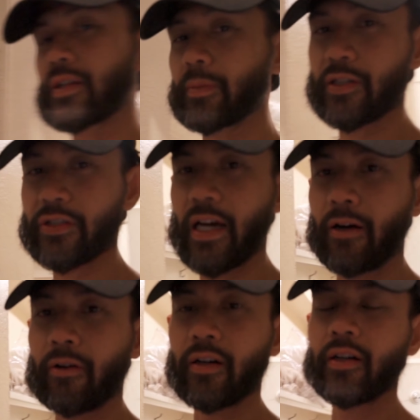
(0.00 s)
I'm gonna
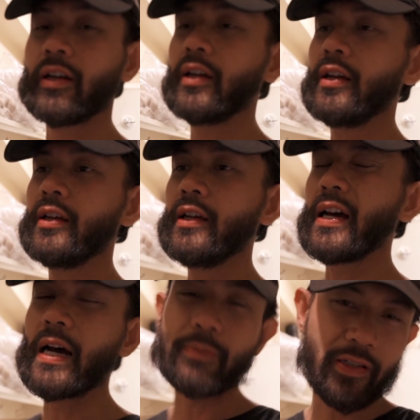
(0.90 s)
shower.
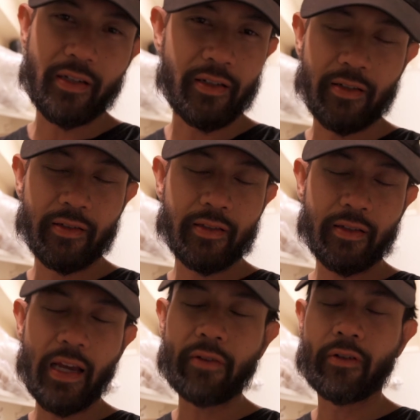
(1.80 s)
I'm just gonna
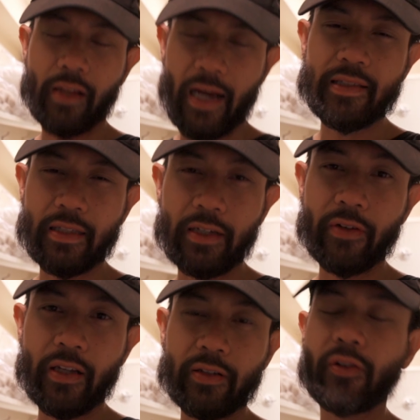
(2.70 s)
have a relaxing
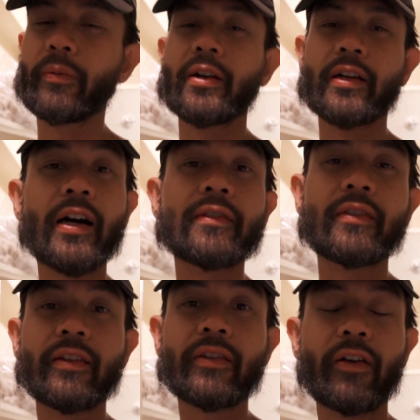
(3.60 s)
evening. So I'm gonna cut
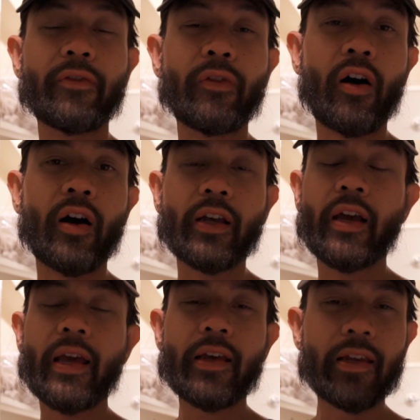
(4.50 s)
this vlog
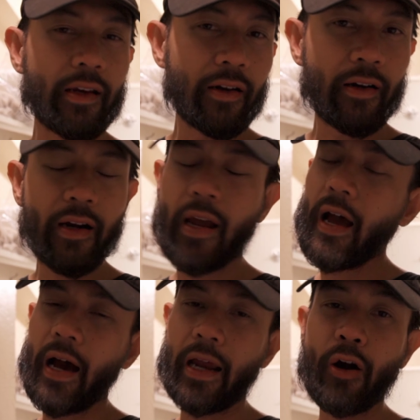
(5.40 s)
here.
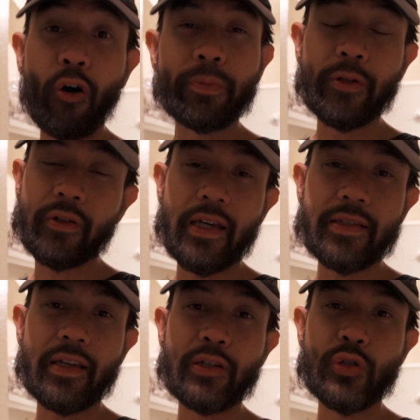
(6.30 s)
I hope you
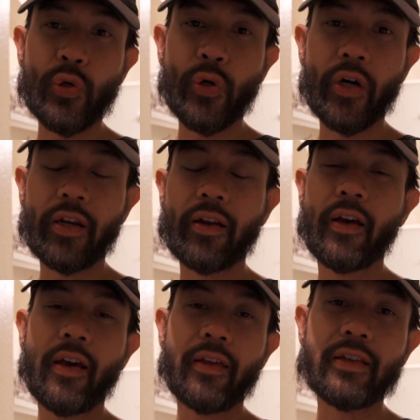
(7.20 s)
guys enjoyed
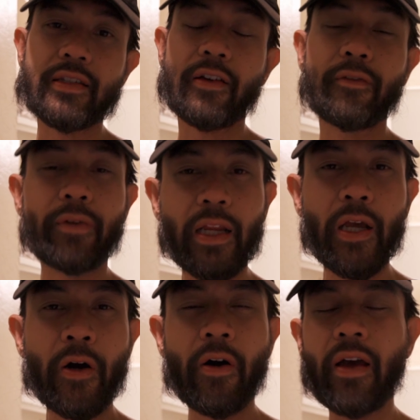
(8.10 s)
this
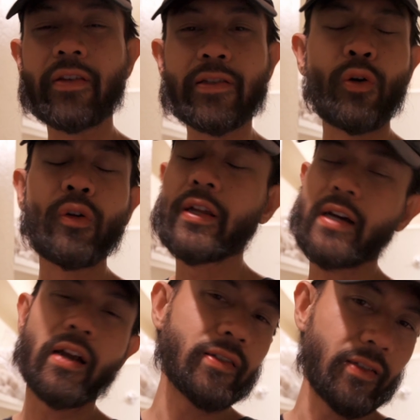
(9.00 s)
video and this whole
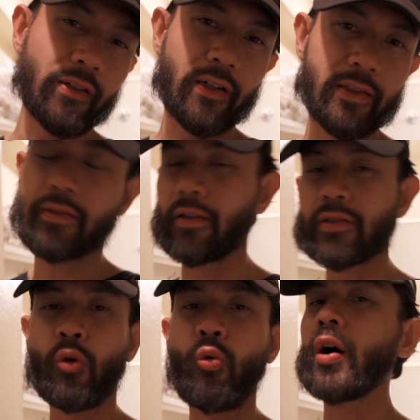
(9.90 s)
entire series, this
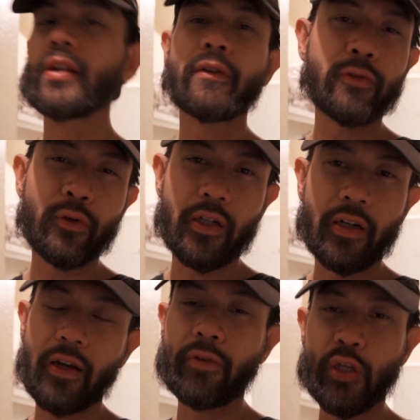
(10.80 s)
Juan de
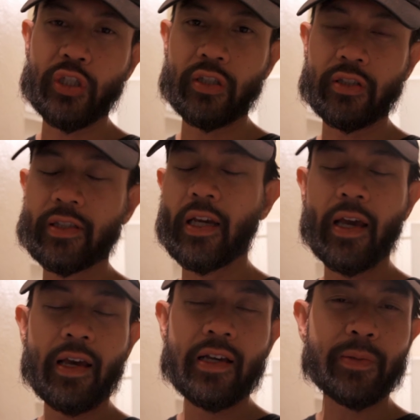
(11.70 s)
Fuca adventures,
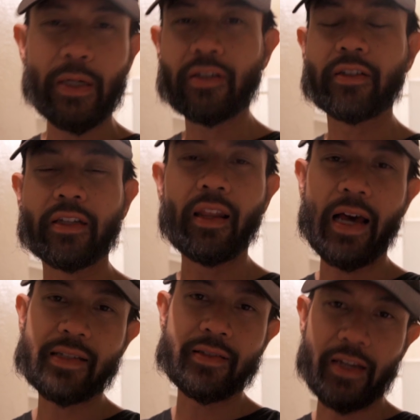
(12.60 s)
especially in the
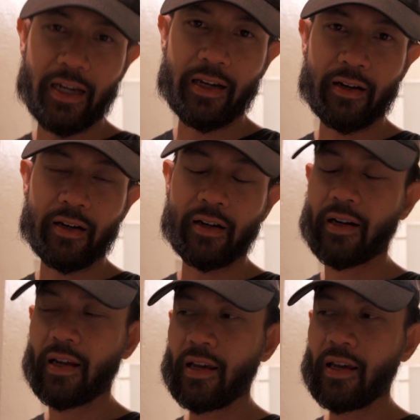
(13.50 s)
last day here.